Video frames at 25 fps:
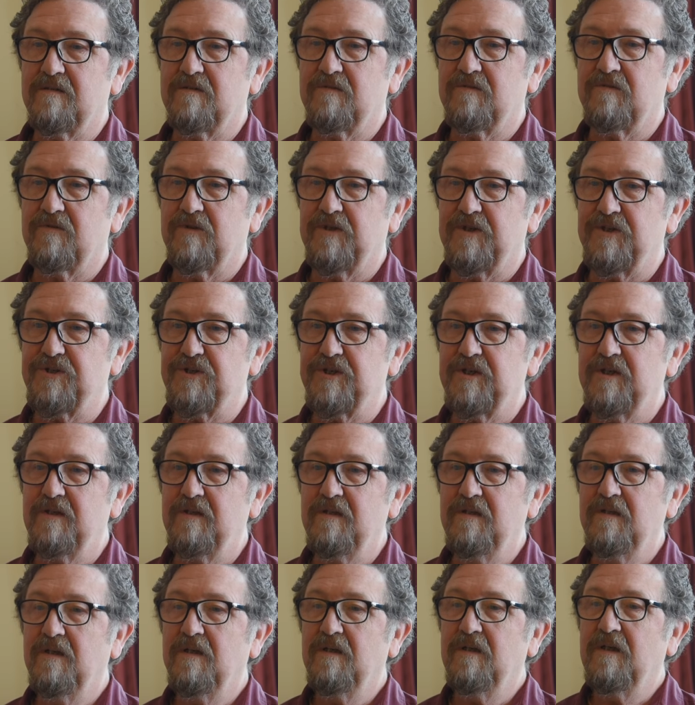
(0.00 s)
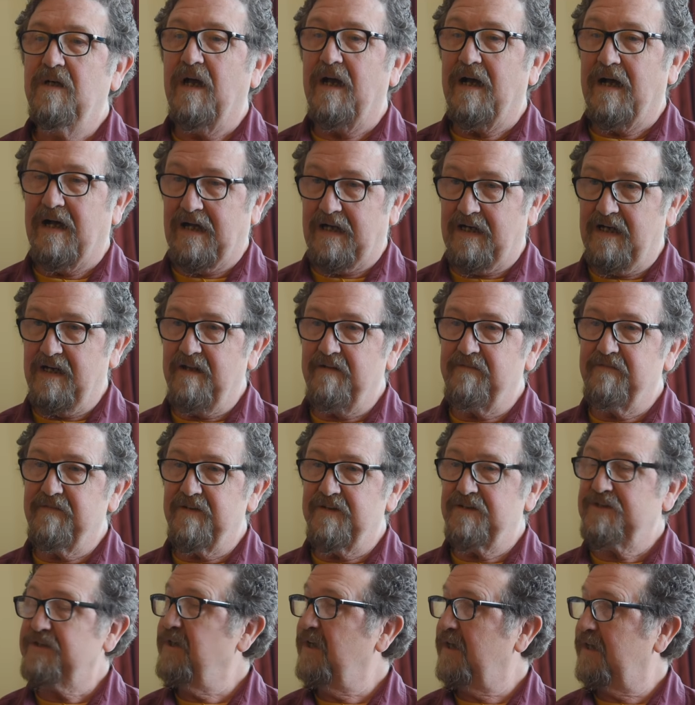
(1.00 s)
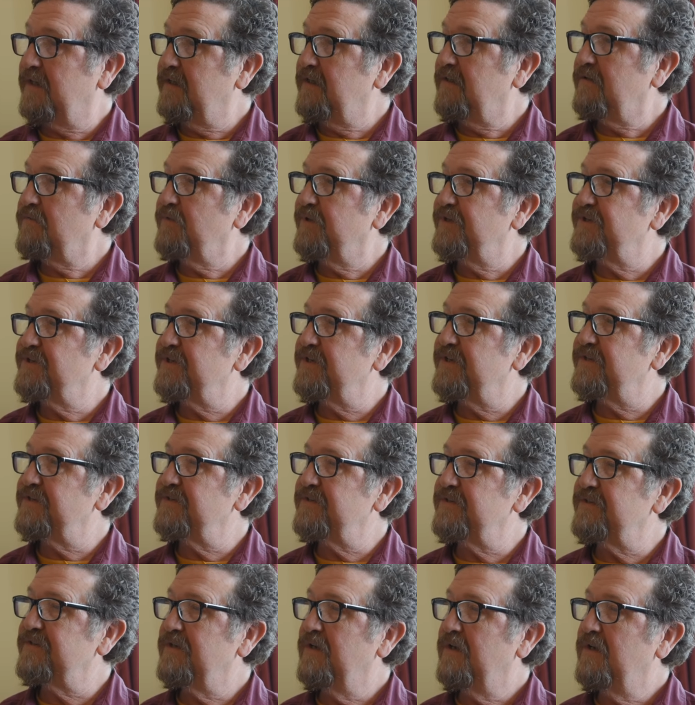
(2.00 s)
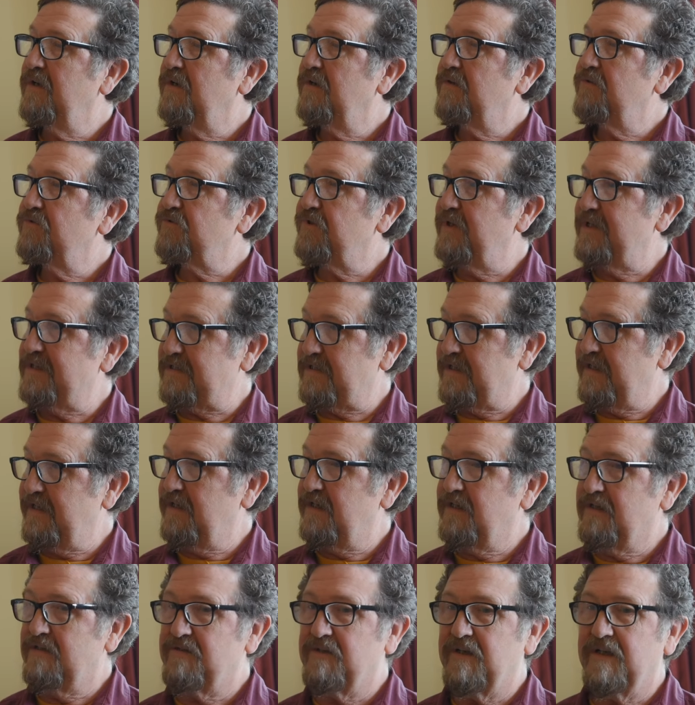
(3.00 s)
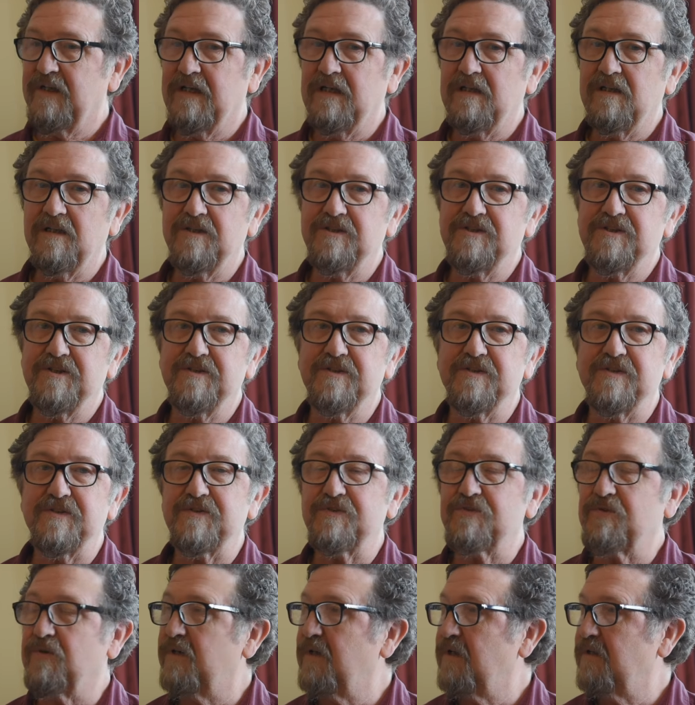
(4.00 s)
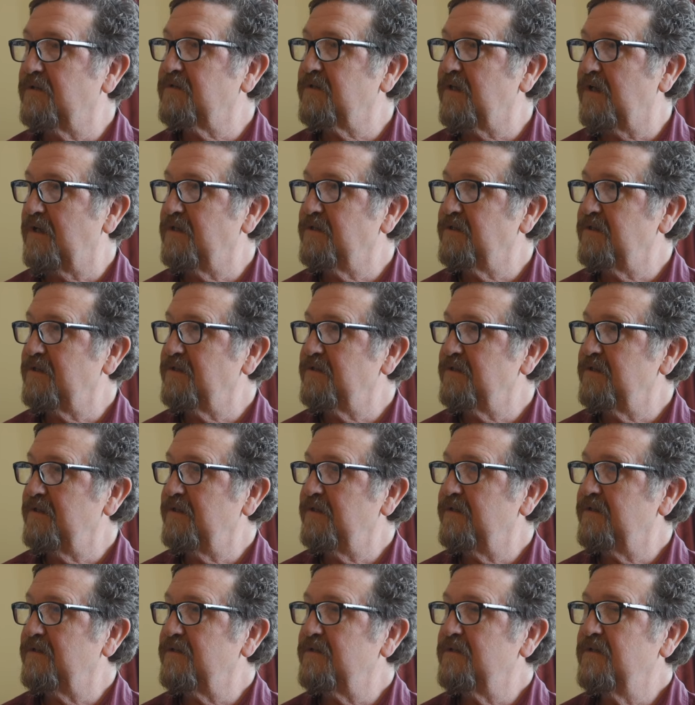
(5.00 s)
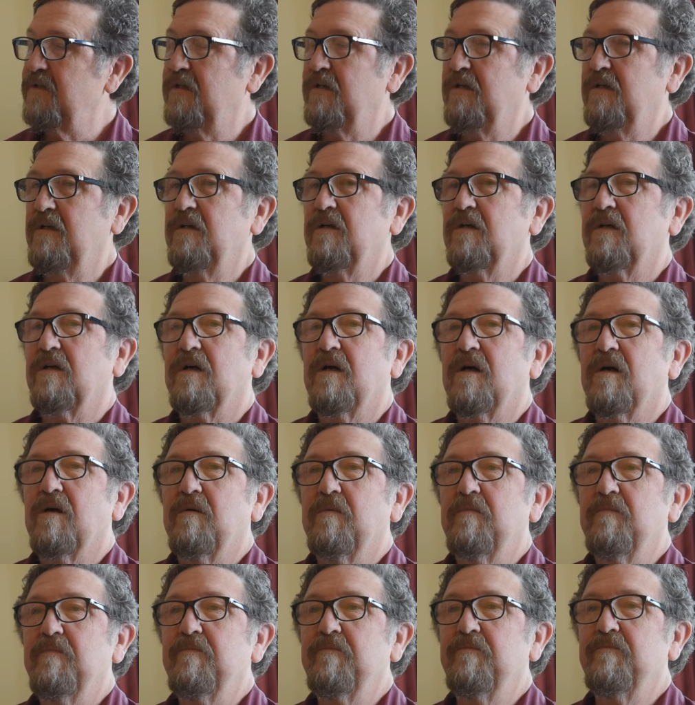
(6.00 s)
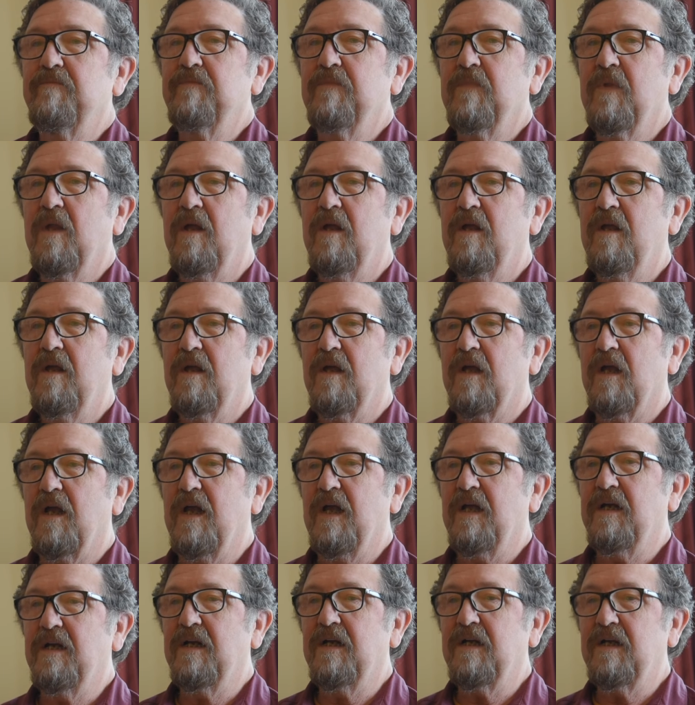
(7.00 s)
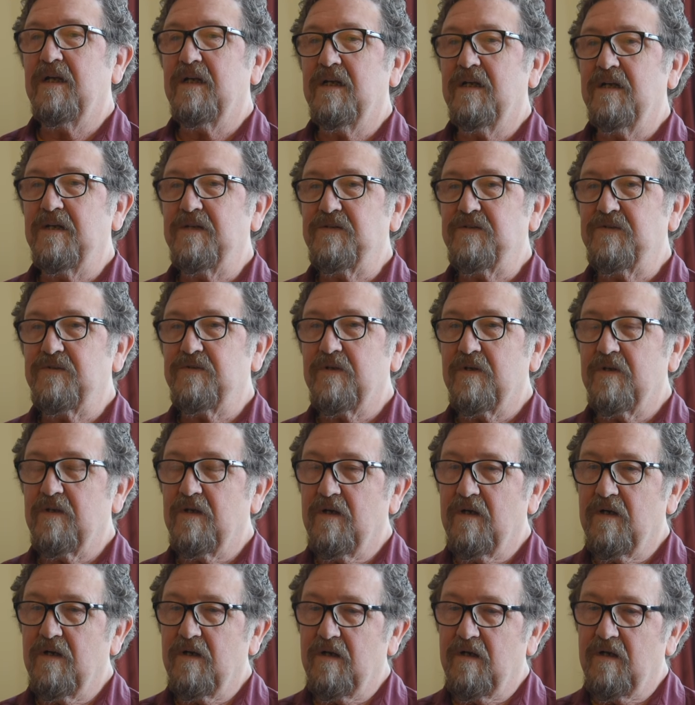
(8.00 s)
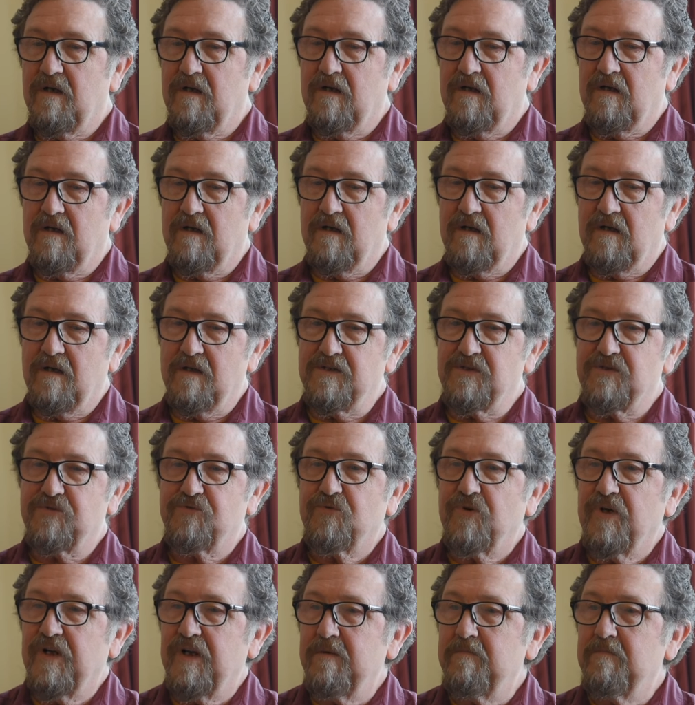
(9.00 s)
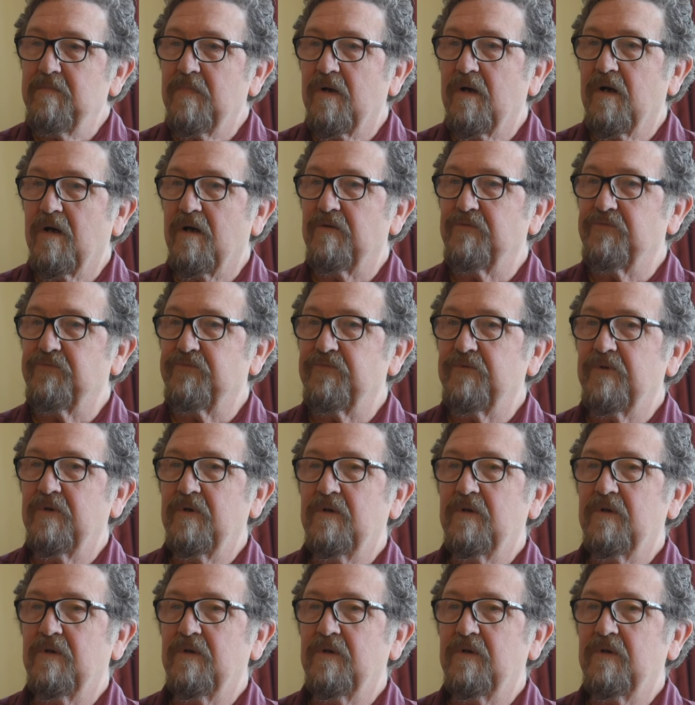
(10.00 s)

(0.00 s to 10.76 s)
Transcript: tradition. Ālaya Vijñāna, which is translated into English as a storehouse consciousness. And it is a stream of